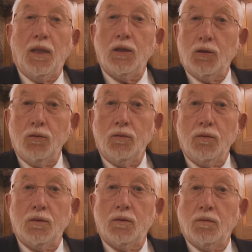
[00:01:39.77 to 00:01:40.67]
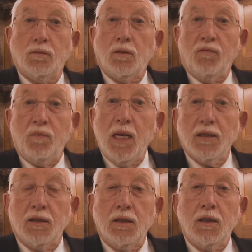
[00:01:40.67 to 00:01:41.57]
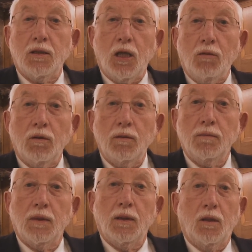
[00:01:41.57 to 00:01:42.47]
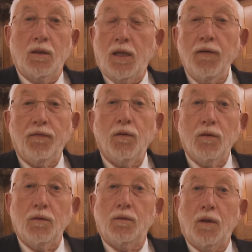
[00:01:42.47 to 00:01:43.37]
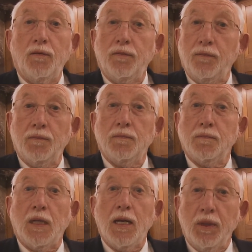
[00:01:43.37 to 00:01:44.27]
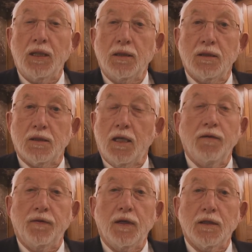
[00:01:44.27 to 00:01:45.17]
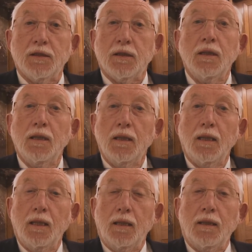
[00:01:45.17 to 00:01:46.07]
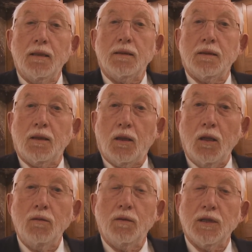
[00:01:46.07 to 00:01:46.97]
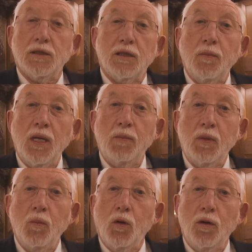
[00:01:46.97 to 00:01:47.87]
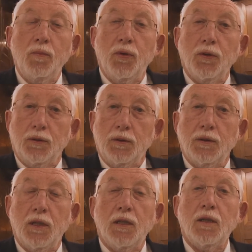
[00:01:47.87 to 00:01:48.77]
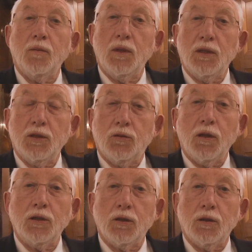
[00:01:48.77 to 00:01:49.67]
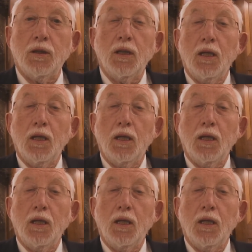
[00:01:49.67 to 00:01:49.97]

issues of medicine in general, therefore, of ME, CFS. It is the Congress that may be more important than the administration.